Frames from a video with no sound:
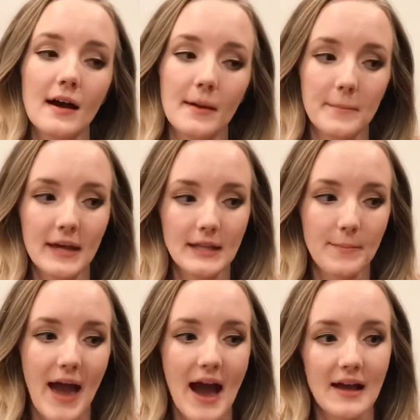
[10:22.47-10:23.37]
in the
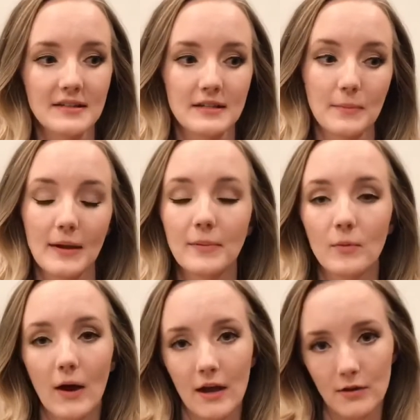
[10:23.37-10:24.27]
past, and maybe
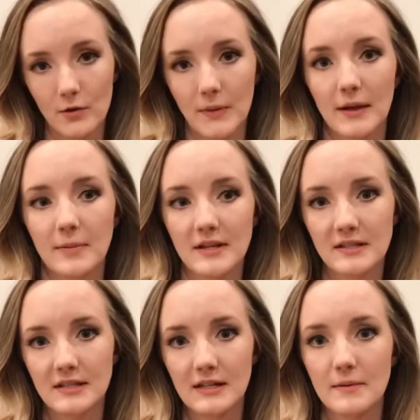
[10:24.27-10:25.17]
why other
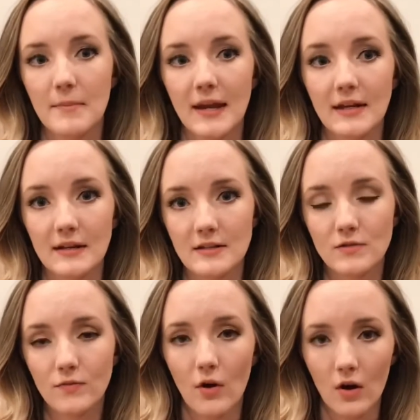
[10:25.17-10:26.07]
babies didn't make it as
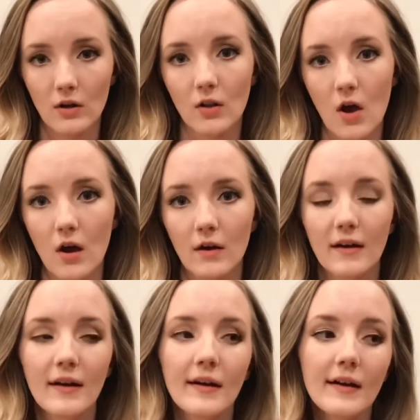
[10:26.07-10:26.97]
far
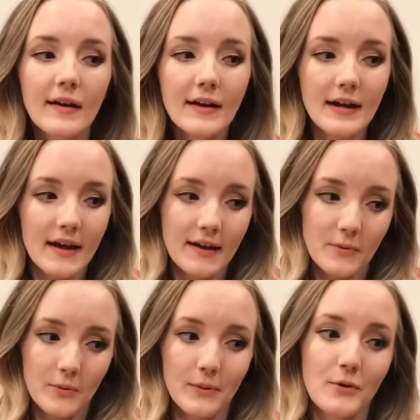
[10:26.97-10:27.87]
along.
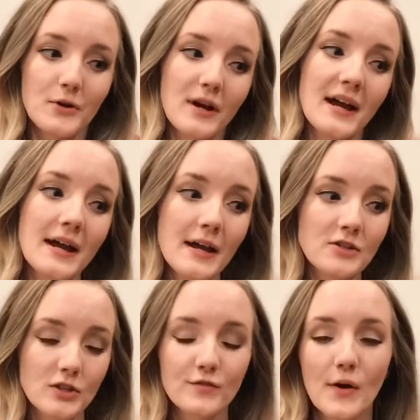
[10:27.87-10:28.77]
We
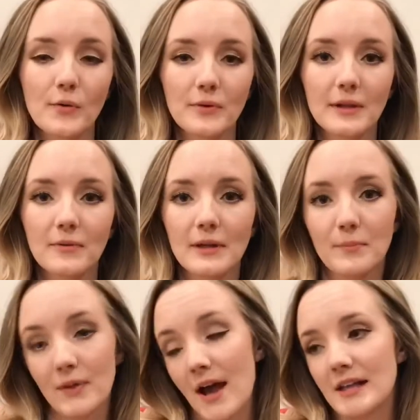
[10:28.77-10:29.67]
just felt really, really
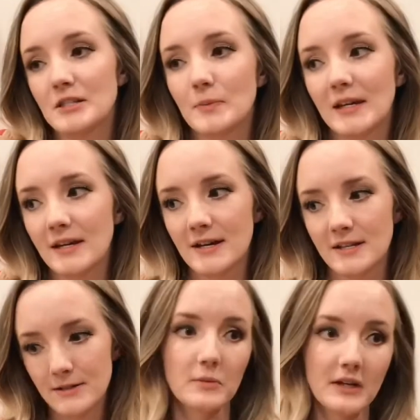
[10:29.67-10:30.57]
blessed
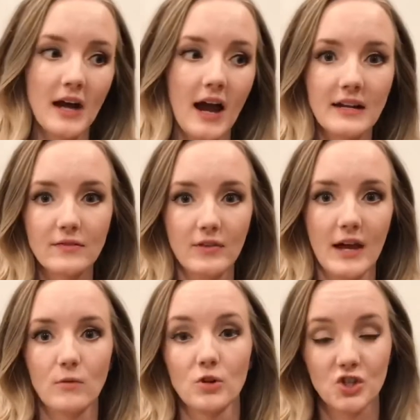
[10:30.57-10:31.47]
because we kind of
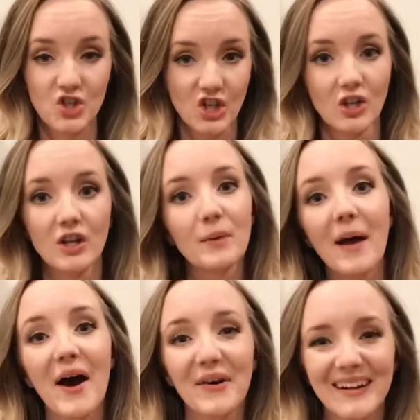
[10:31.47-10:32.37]
like were chill
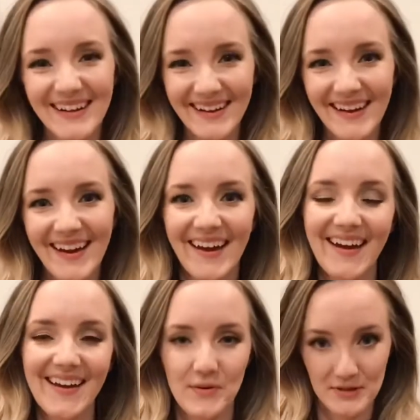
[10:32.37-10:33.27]
about it.
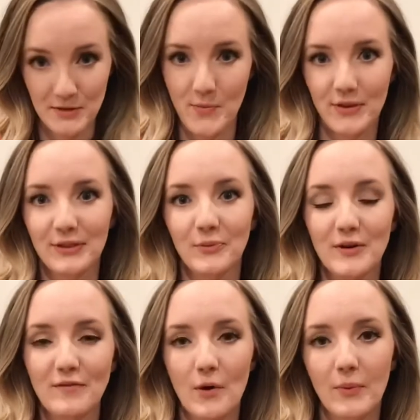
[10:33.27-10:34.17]
Was the month that we
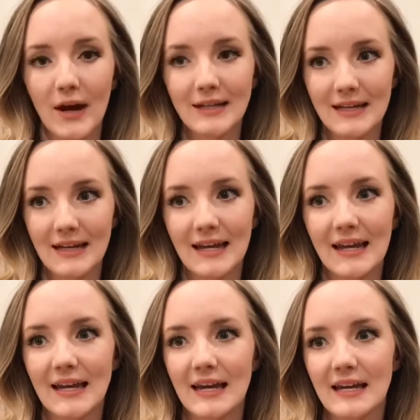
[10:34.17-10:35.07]
fell pregnant,
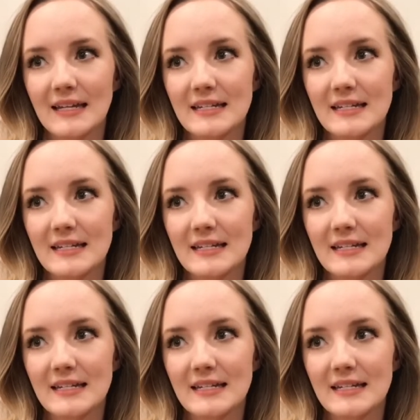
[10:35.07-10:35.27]
and